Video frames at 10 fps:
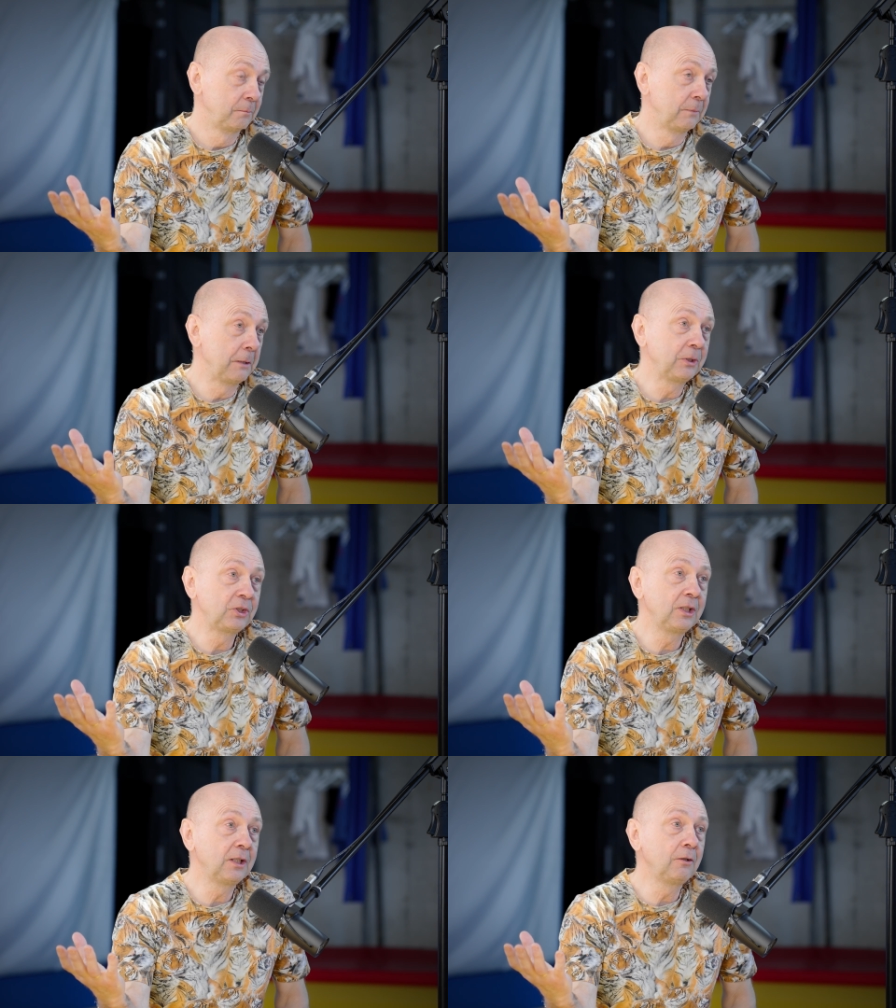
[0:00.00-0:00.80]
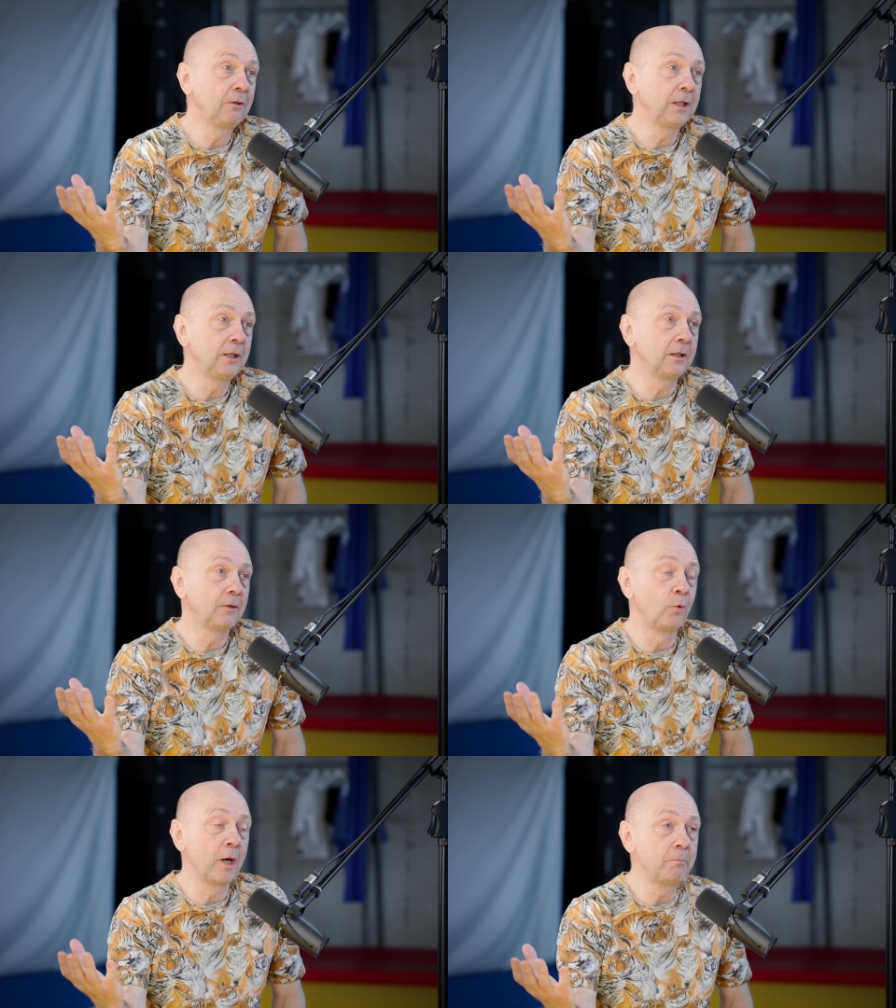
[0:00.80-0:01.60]
Maybe she only uh,
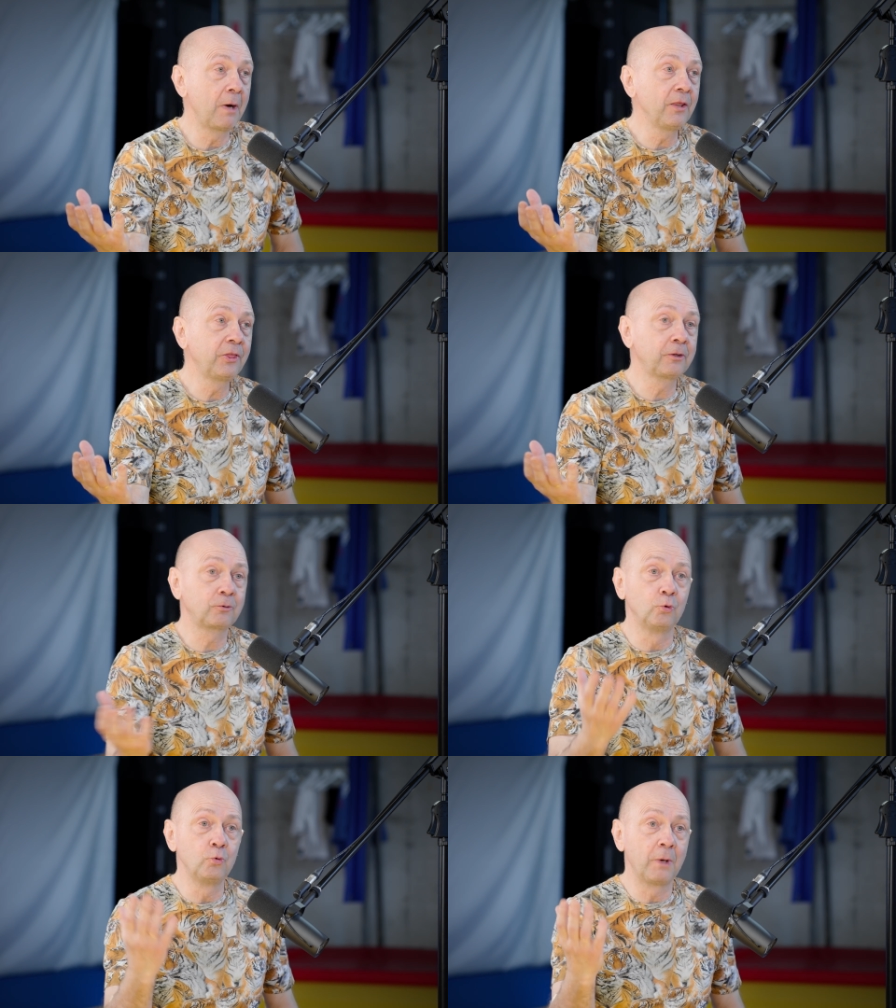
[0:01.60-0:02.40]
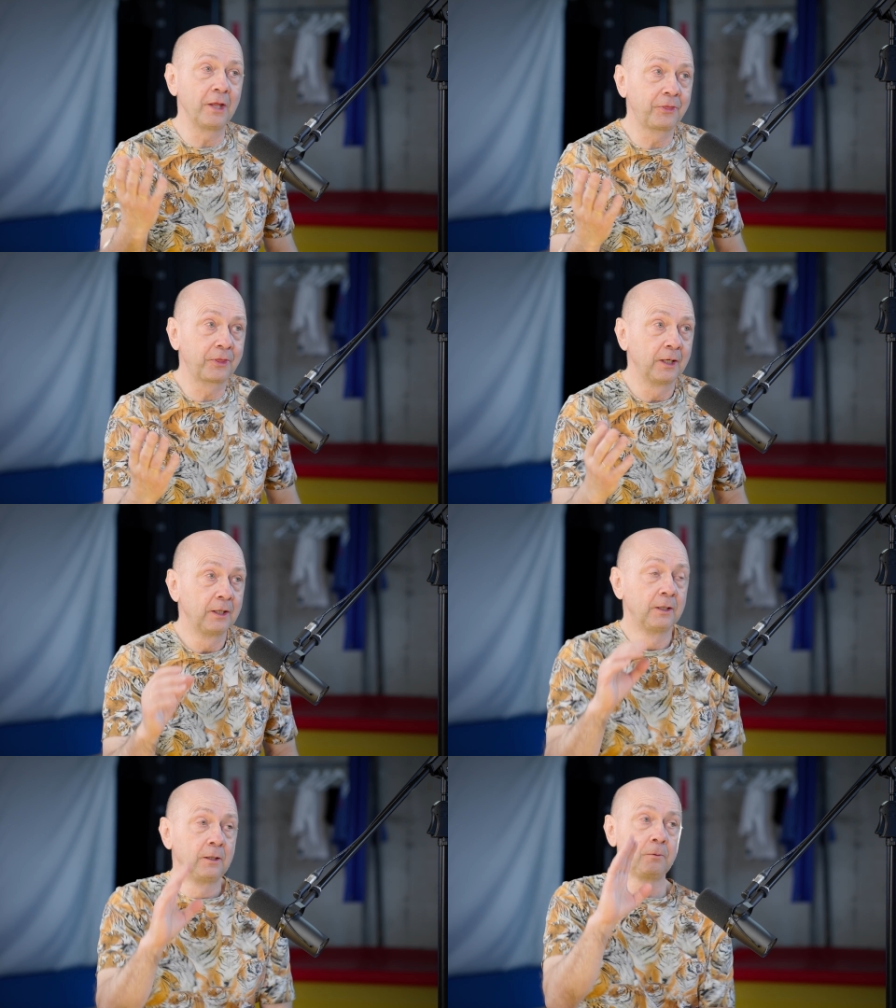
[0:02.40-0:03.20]
one month, two month.
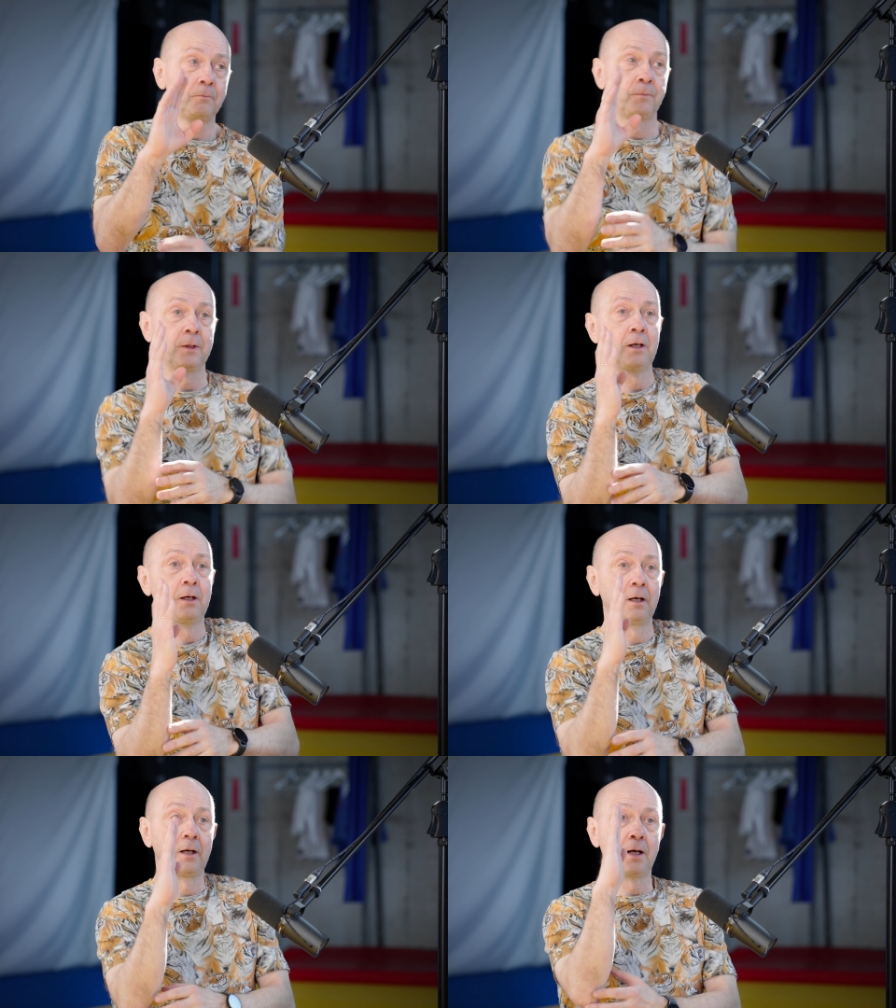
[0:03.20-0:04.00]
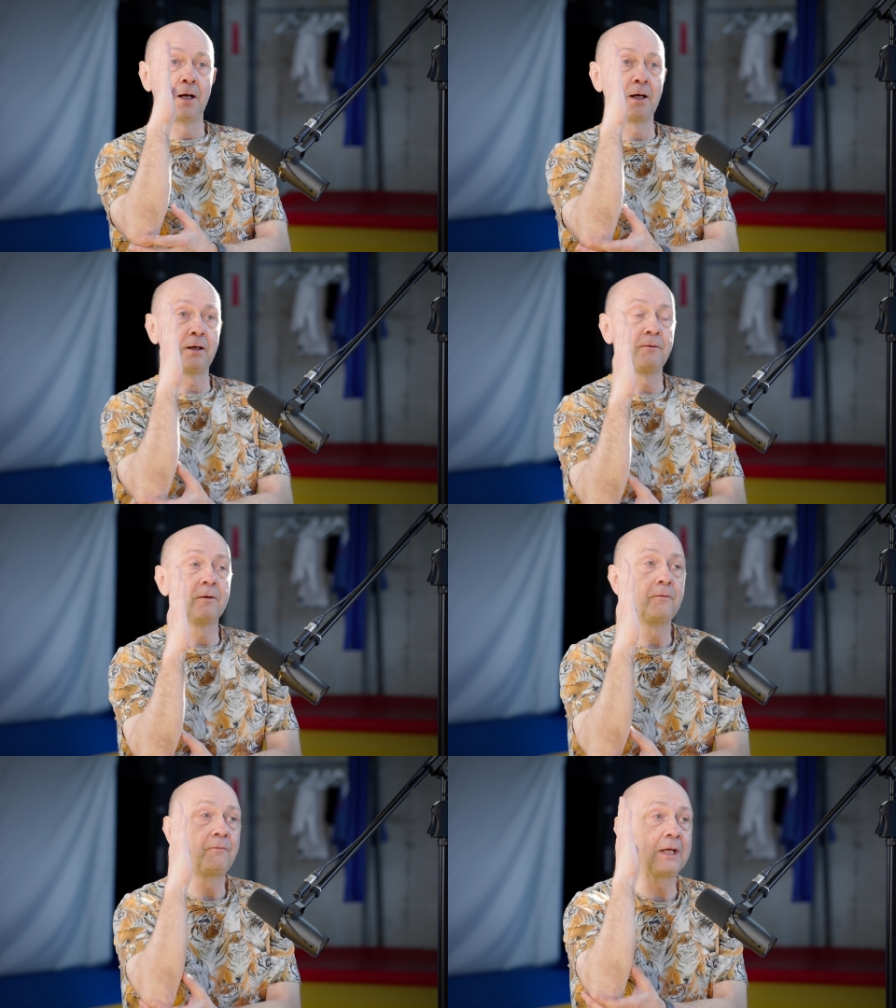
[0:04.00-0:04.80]
I
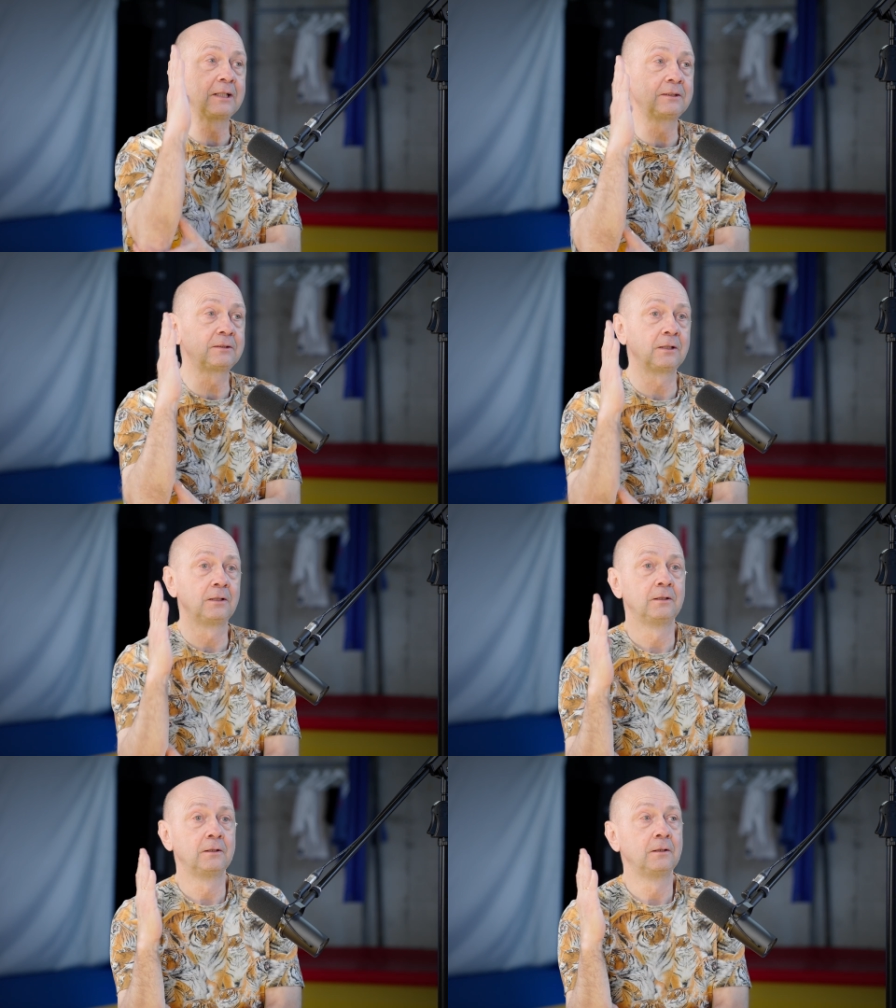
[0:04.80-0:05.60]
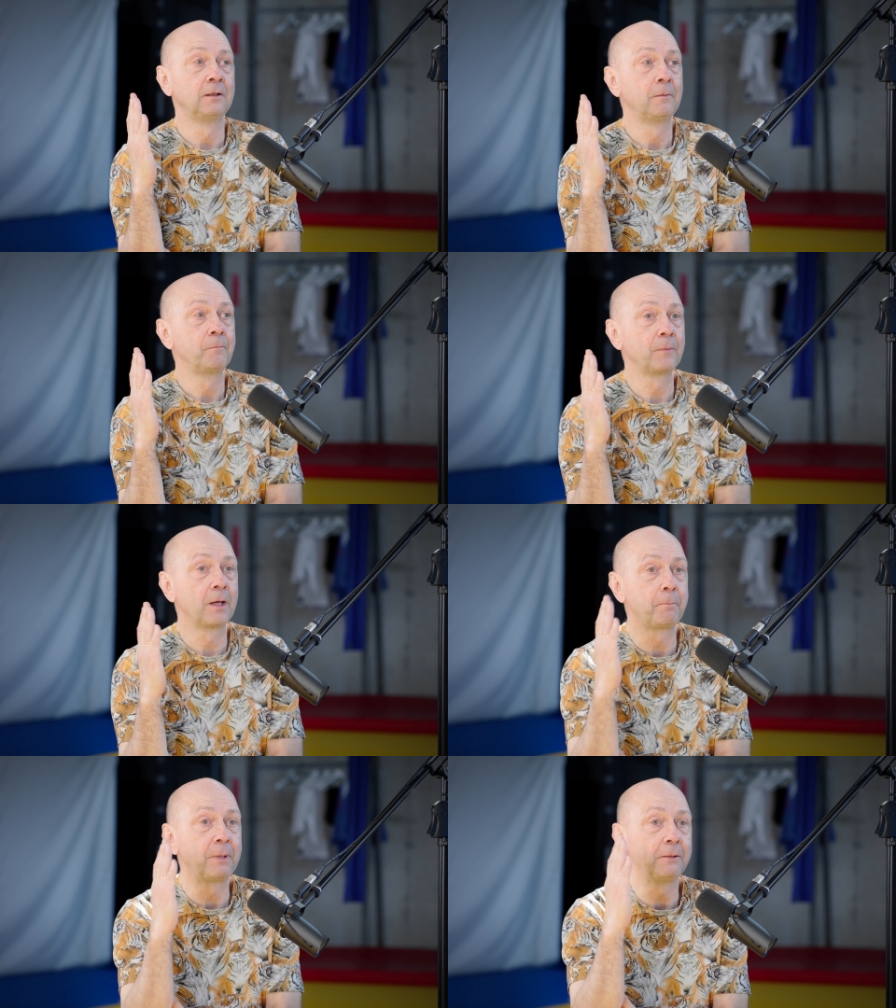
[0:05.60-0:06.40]
fixed
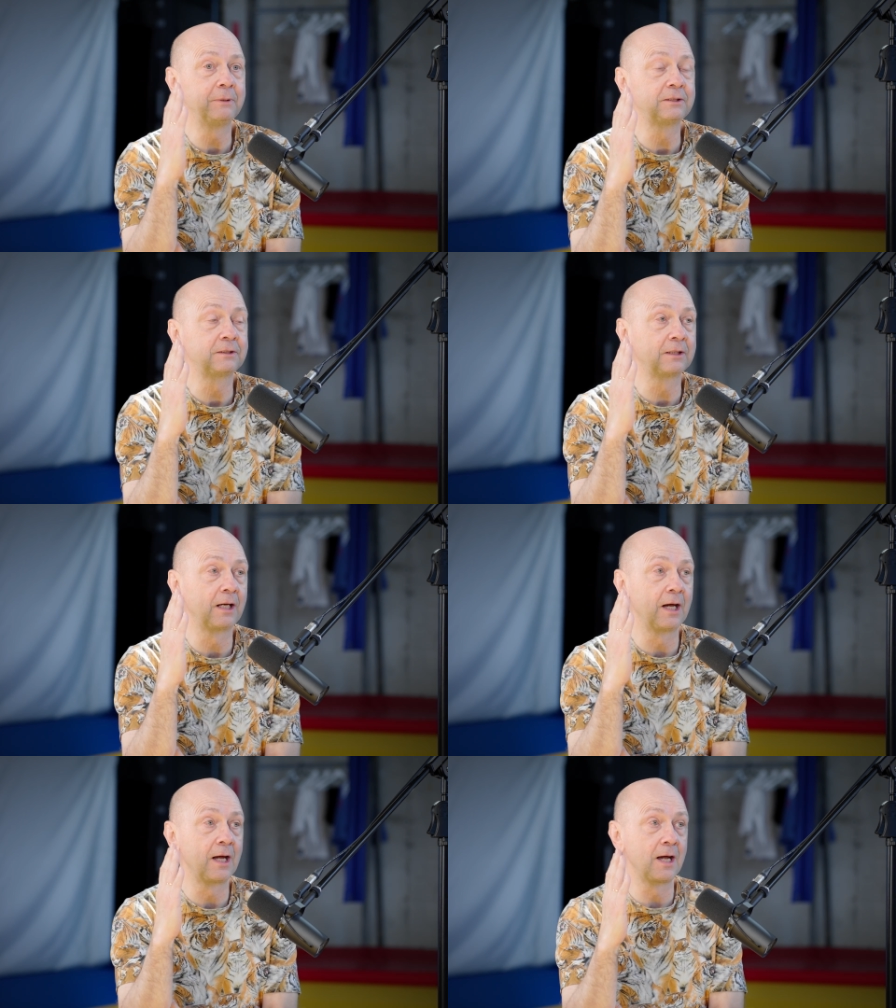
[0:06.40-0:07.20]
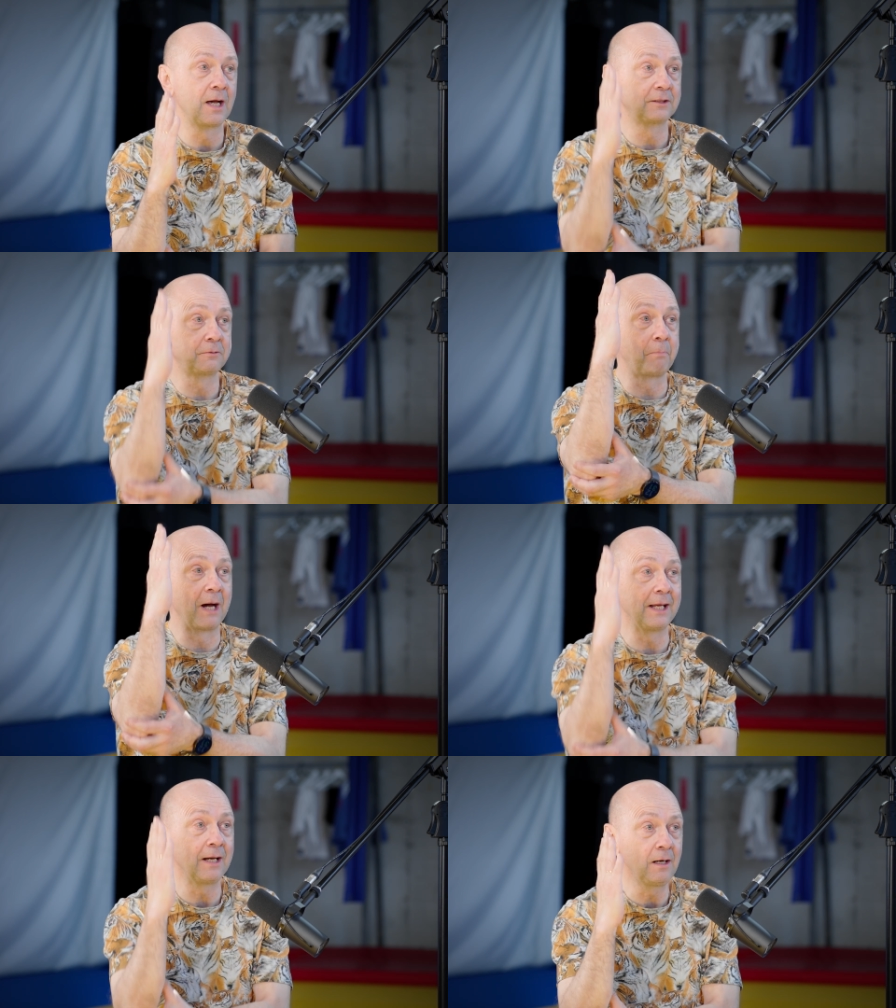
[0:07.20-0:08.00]
the uh, baby's uh,
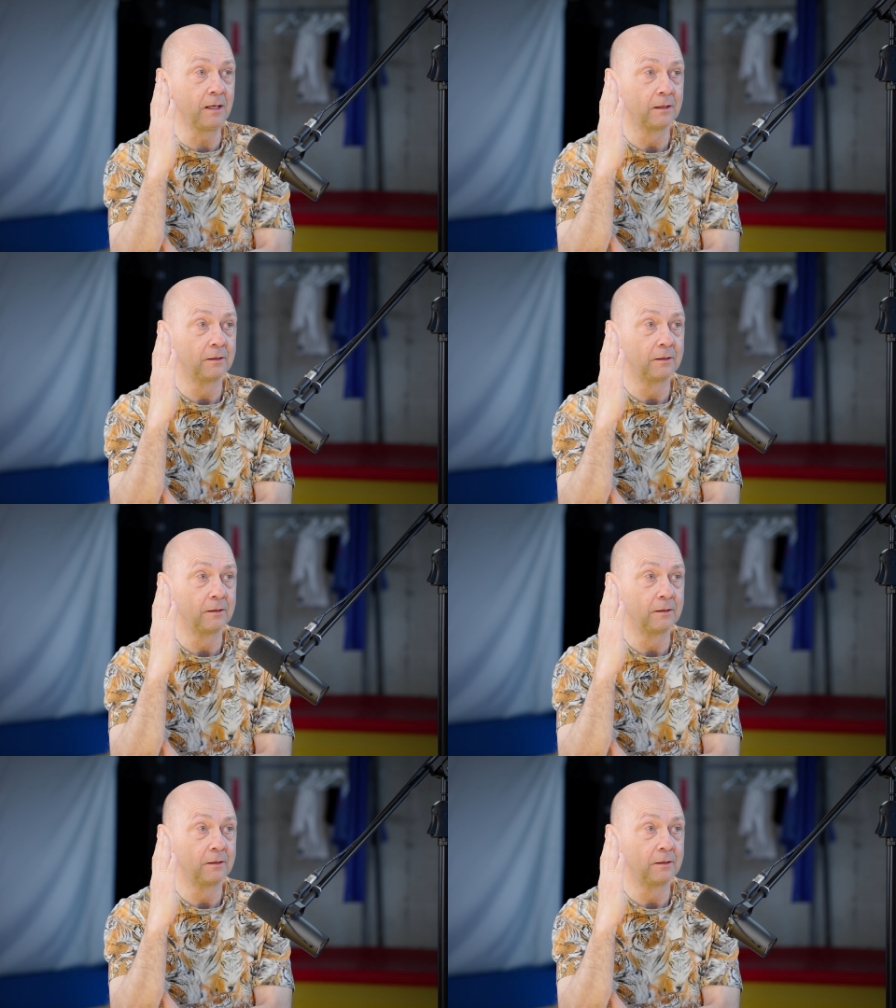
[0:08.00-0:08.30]
spinal,